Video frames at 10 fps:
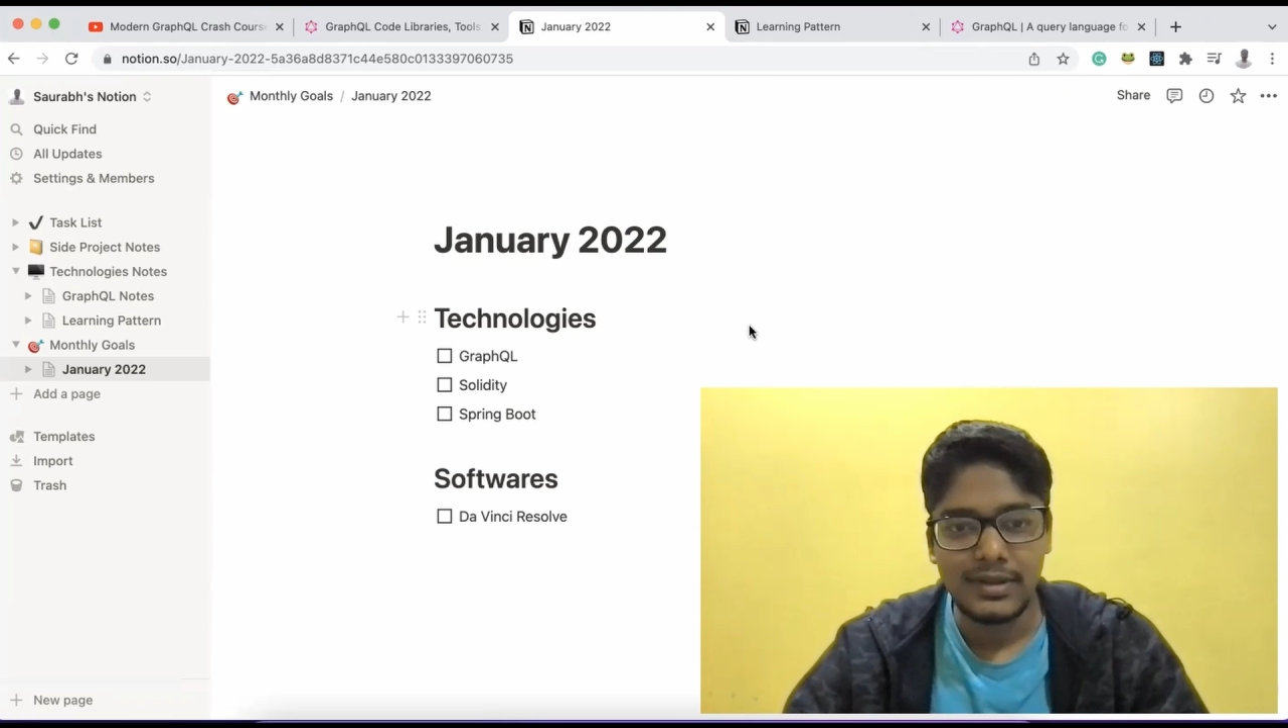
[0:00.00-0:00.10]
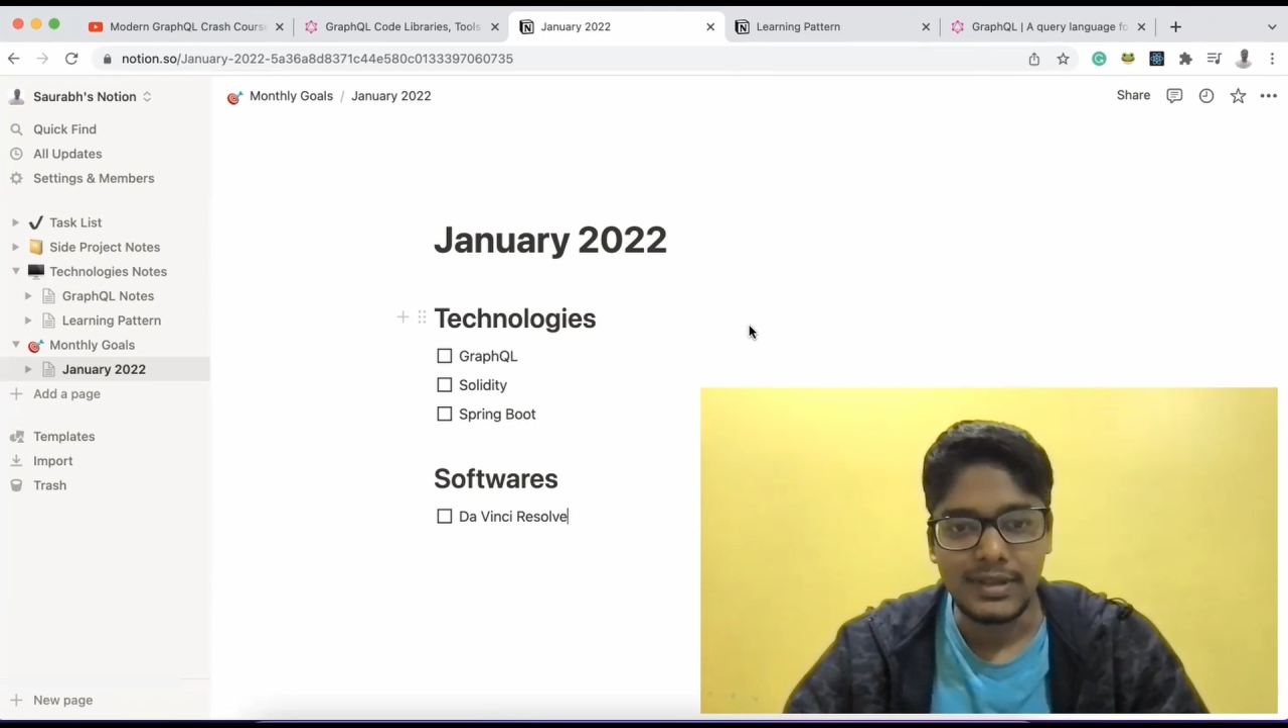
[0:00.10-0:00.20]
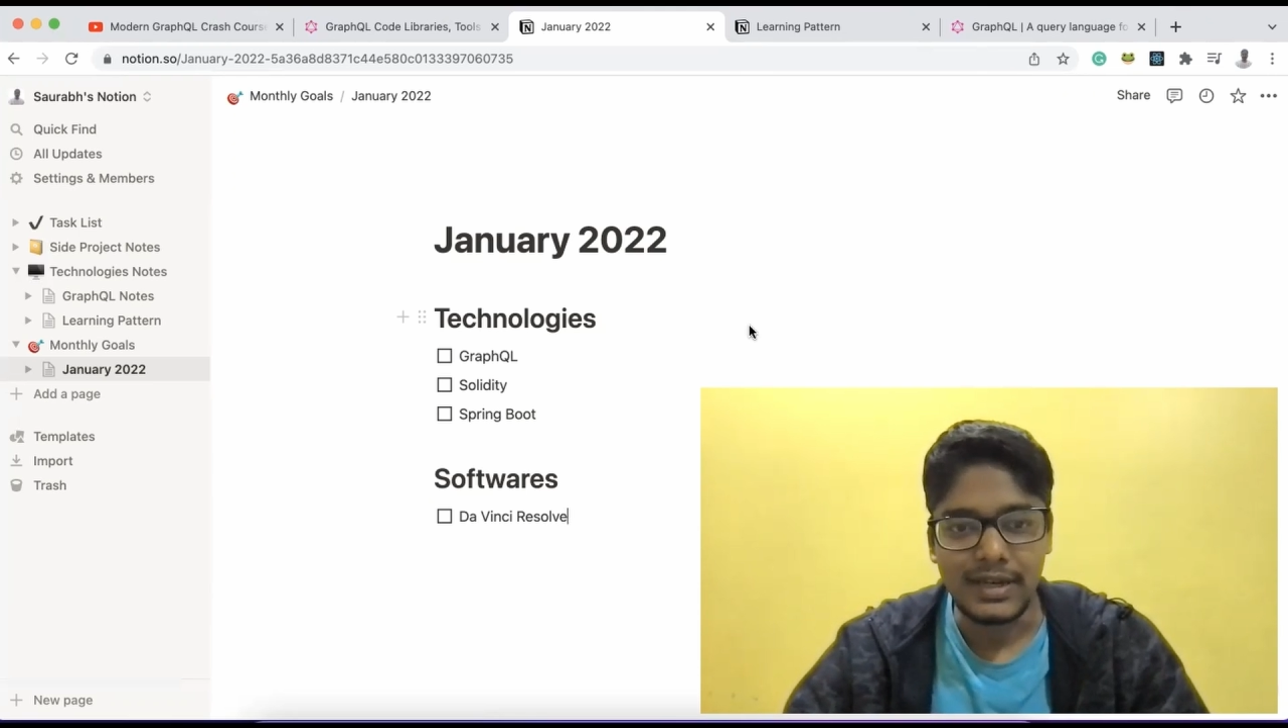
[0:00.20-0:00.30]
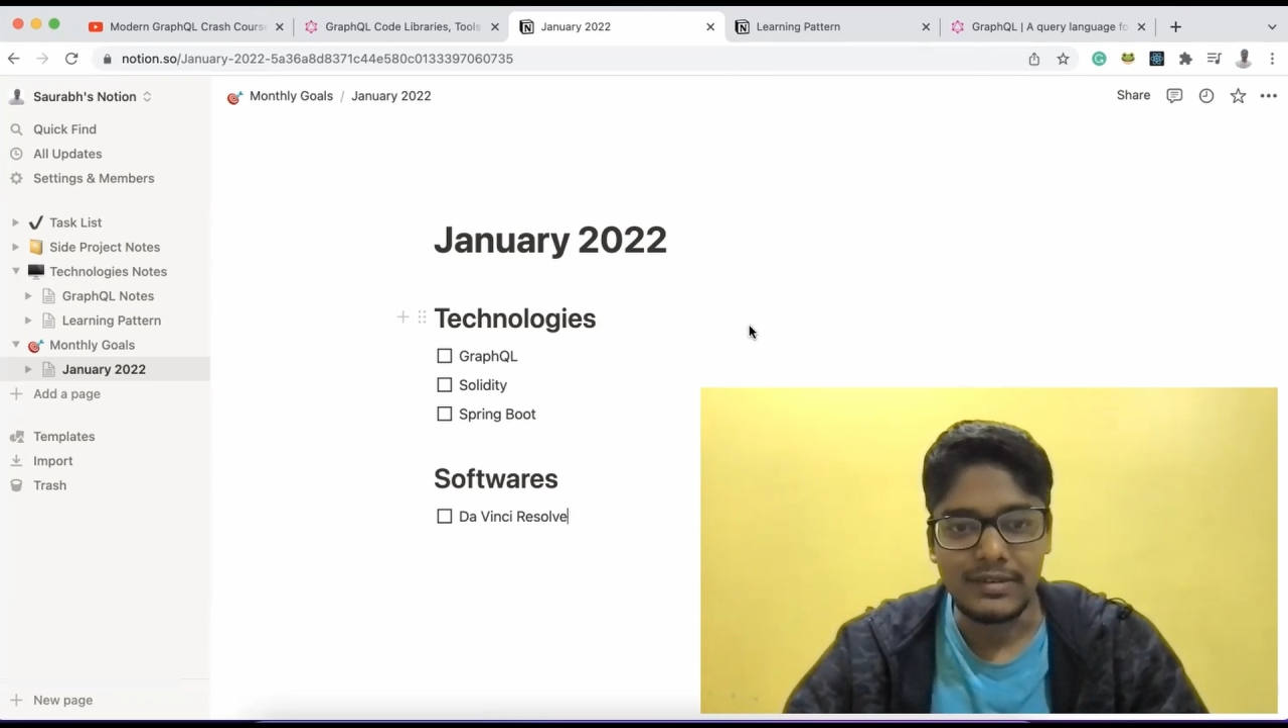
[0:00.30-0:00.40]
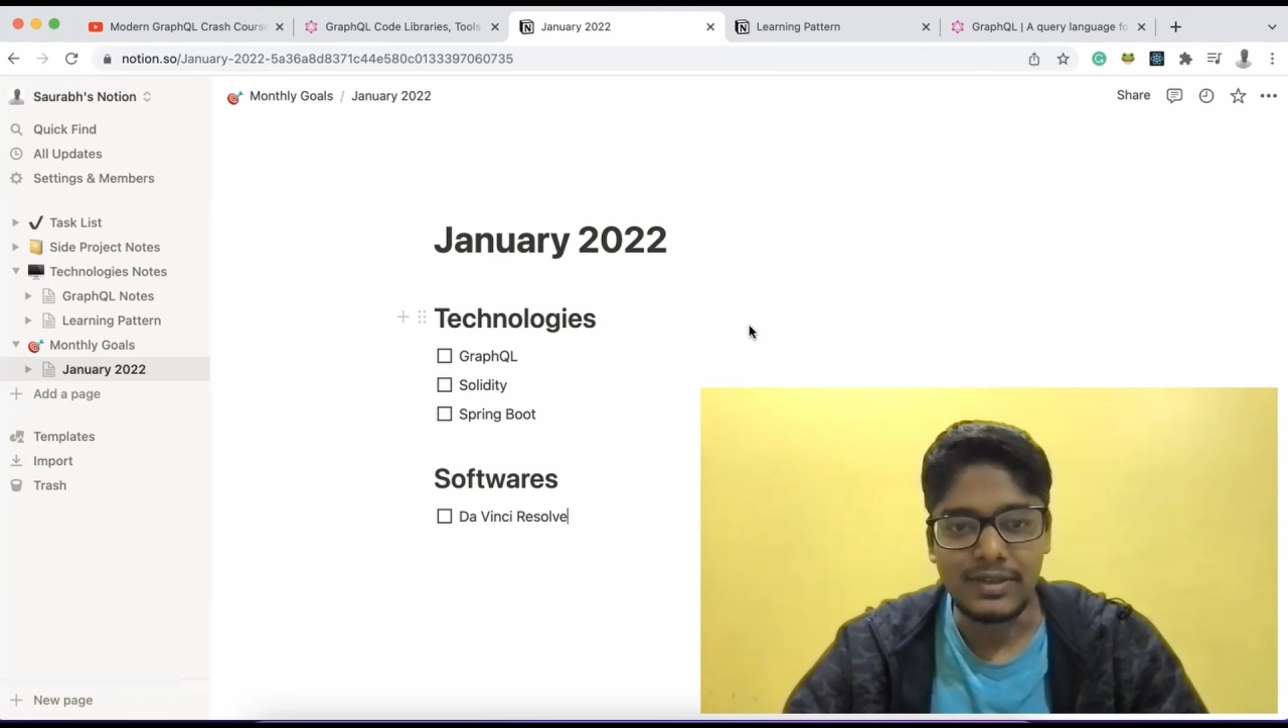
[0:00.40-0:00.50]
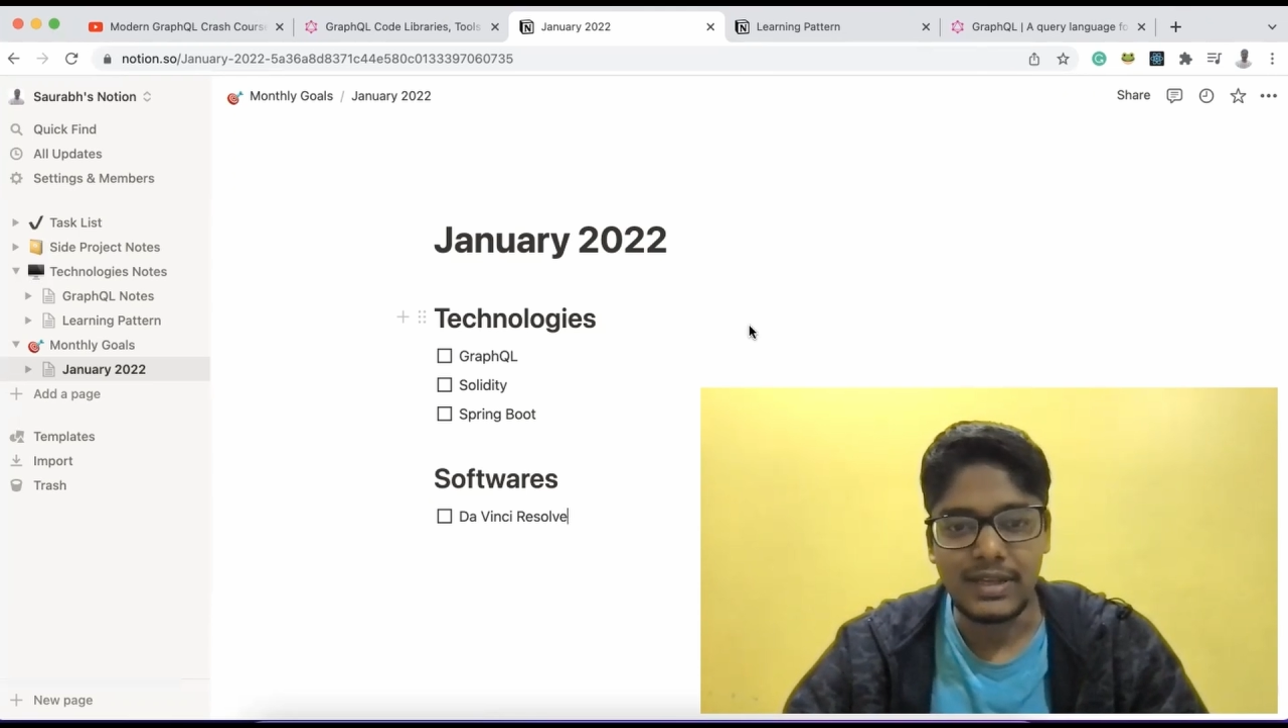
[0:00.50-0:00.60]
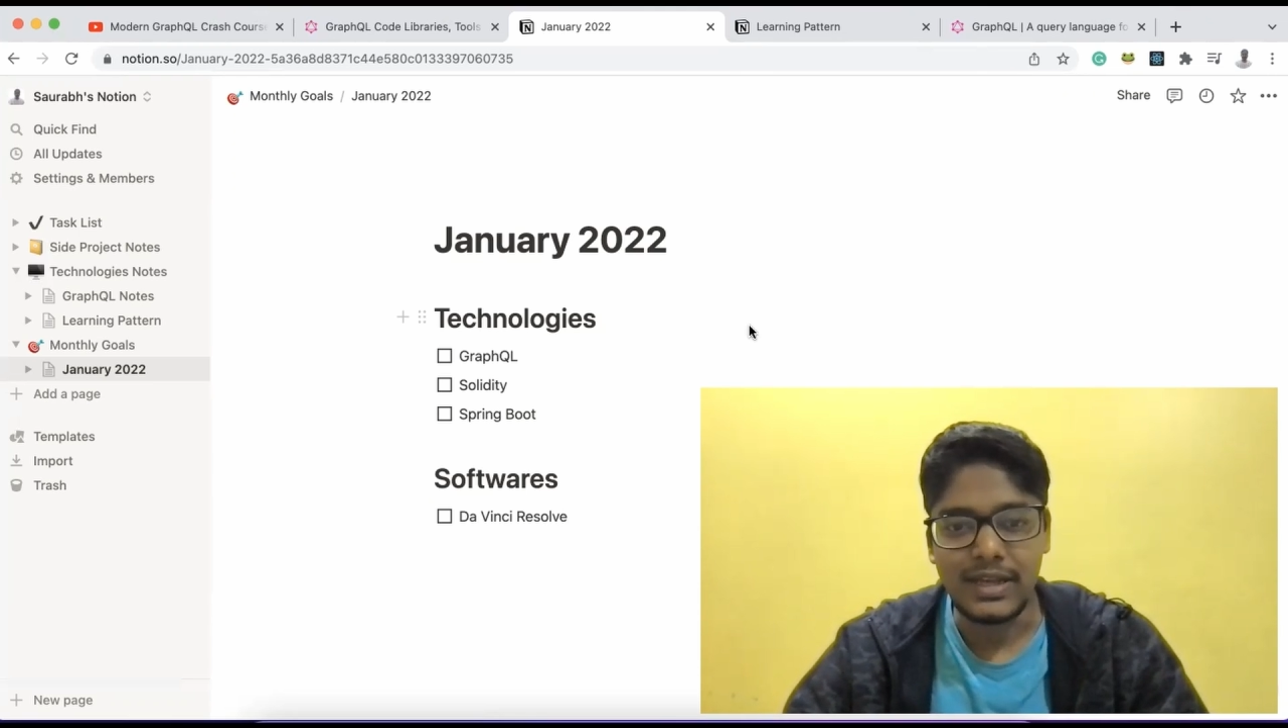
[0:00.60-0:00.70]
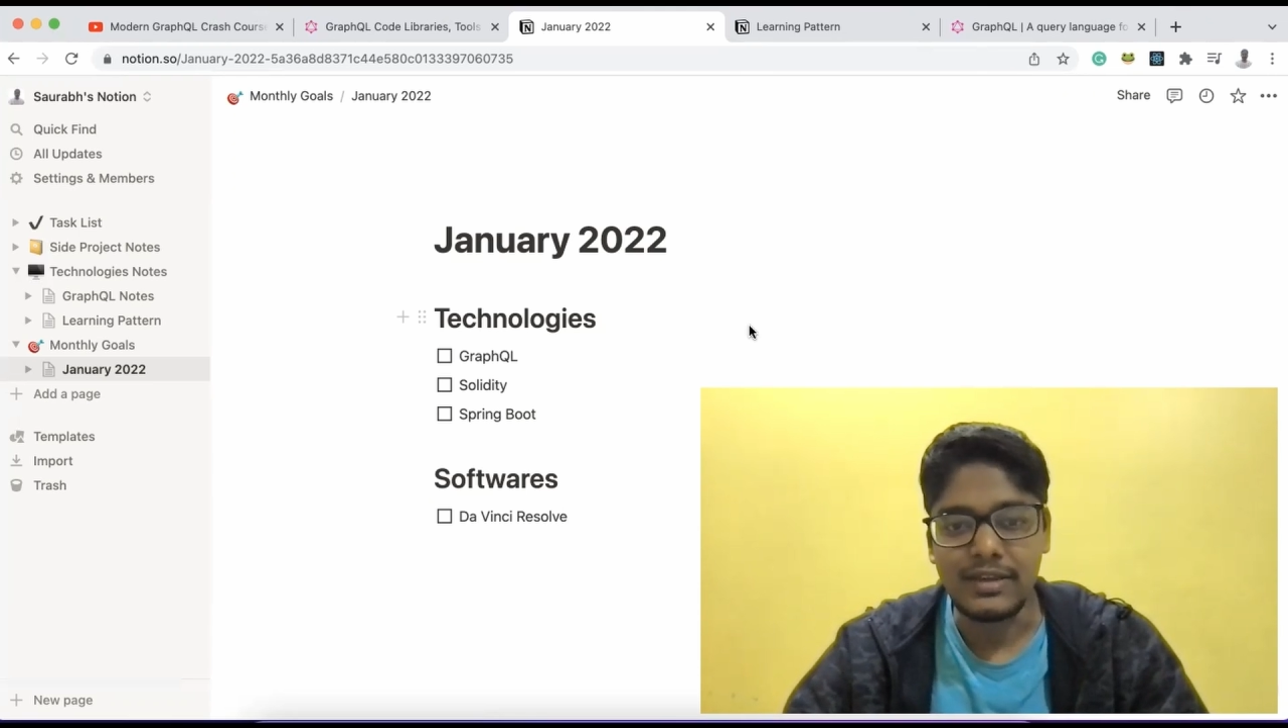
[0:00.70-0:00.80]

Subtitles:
That way I